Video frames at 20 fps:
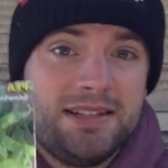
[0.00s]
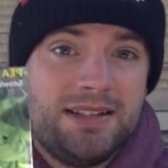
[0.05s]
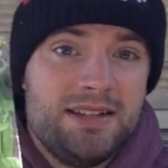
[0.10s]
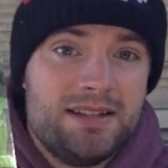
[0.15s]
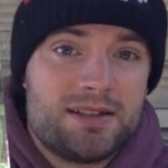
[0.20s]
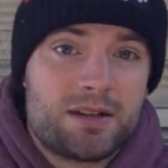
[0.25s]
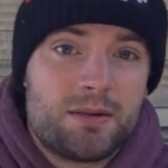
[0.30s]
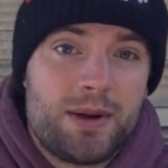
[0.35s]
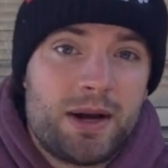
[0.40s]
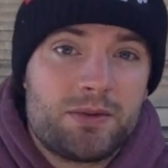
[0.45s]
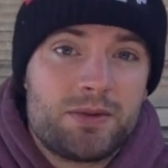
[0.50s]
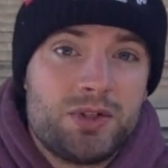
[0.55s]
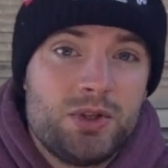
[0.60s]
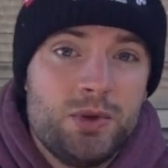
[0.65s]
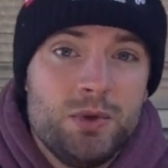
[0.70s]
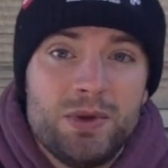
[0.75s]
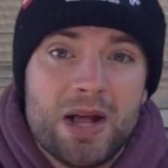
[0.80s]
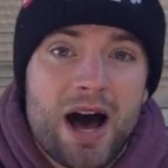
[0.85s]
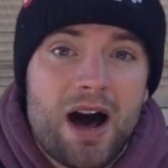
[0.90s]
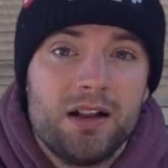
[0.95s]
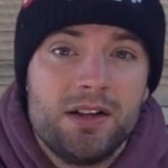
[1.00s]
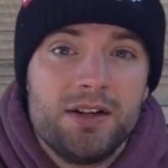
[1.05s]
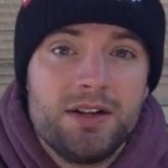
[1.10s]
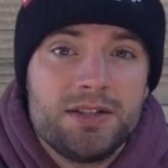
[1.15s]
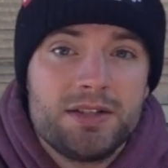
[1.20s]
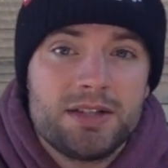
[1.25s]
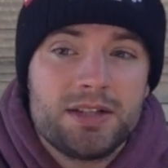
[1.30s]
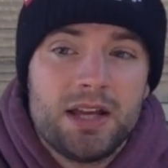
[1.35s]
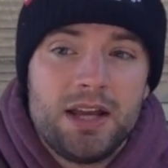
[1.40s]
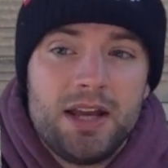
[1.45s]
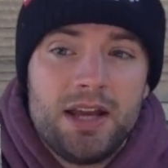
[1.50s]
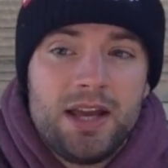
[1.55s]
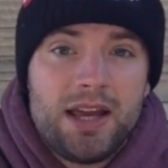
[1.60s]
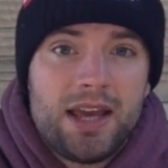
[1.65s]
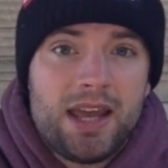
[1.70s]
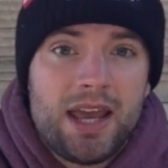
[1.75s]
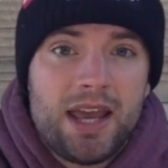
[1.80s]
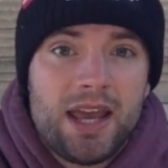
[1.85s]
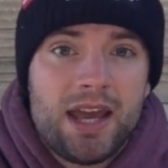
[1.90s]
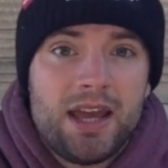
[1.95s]
These are about $2.
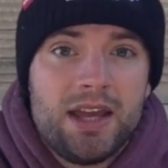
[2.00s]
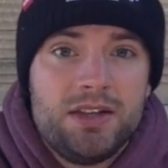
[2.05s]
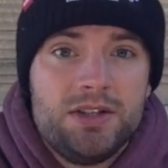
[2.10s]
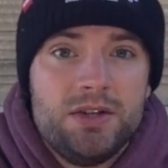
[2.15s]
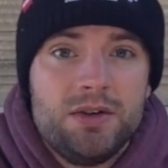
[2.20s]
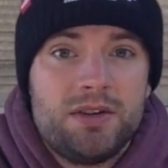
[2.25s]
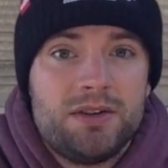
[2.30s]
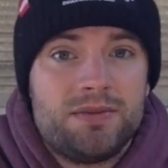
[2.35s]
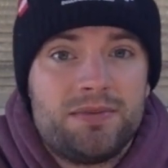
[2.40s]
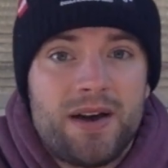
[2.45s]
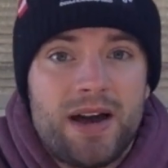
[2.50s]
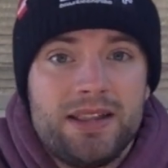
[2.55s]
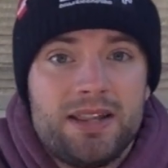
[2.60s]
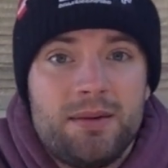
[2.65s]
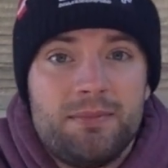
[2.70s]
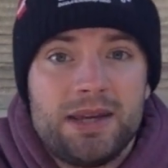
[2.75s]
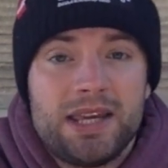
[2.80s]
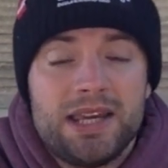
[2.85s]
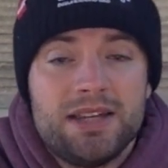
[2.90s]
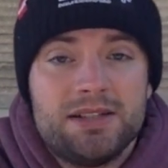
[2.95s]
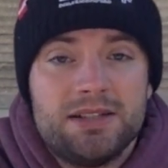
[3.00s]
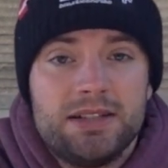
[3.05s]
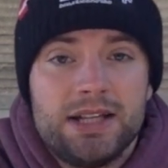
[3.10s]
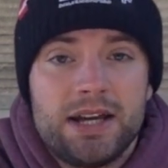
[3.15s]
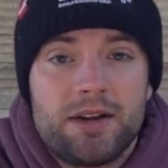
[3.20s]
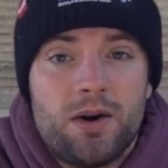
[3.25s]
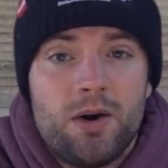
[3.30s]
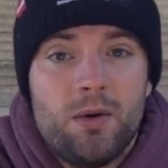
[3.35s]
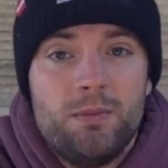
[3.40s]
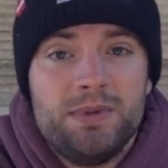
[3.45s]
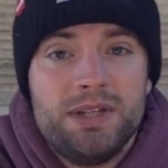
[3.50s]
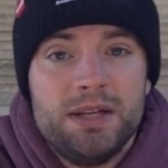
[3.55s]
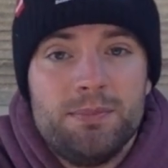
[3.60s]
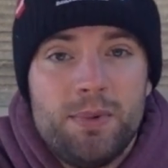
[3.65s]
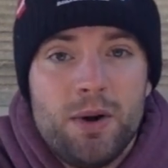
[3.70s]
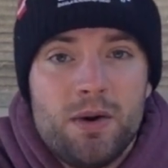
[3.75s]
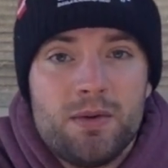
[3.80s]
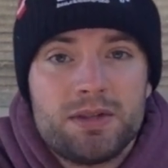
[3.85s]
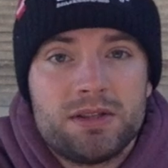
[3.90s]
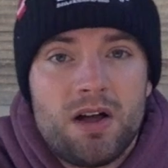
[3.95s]
And you can find them easily at Home
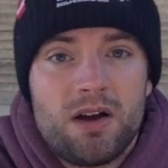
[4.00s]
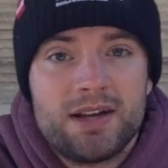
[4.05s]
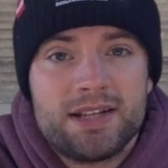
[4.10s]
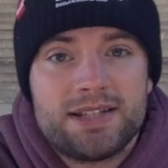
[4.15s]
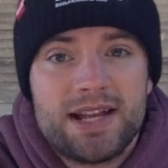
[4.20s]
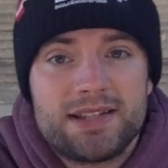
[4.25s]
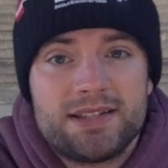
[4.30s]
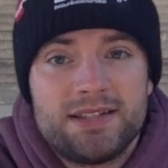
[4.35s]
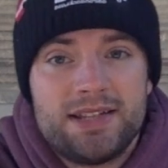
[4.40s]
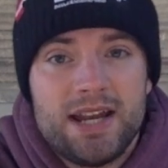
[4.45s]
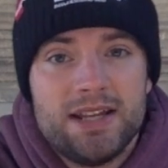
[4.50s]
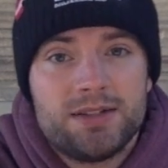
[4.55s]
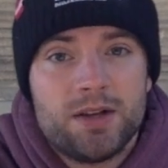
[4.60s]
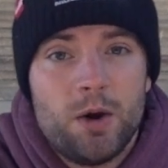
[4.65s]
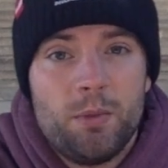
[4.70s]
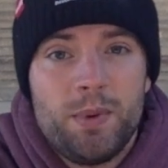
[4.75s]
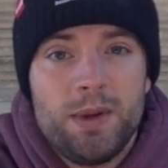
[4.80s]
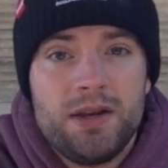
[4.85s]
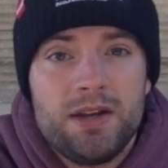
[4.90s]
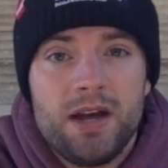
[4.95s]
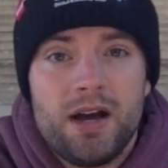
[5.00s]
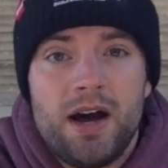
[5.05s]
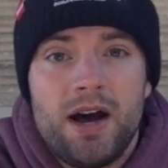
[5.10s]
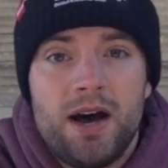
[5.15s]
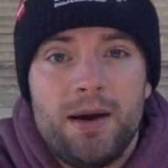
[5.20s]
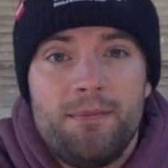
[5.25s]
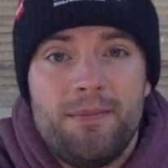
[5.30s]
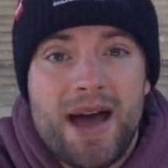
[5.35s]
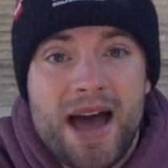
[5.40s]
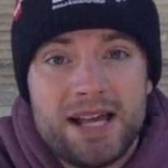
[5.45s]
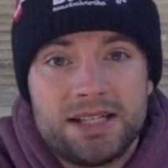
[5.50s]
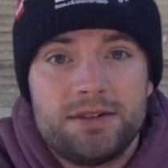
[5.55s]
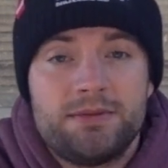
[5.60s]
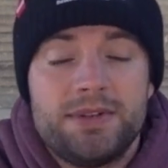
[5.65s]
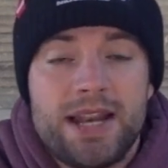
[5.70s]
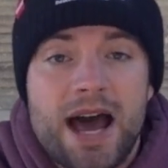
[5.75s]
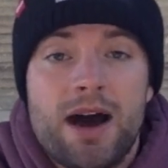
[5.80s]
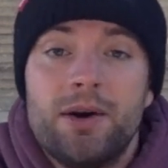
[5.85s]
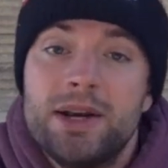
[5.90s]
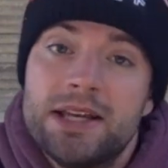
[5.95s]
Depot as long as that stays open. As of
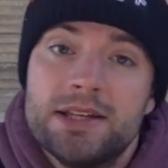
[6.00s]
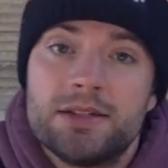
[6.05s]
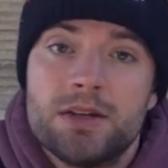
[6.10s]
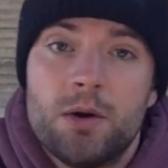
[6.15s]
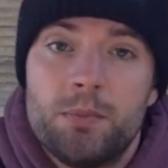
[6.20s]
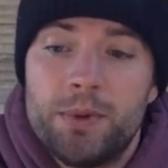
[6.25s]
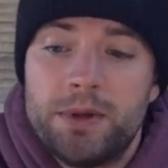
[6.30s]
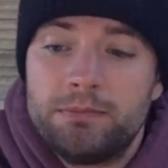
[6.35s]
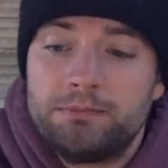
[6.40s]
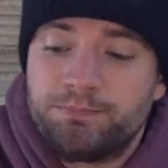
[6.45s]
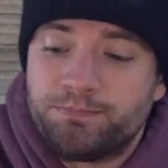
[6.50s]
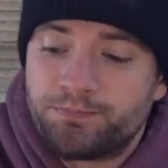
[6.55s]
now, it is open.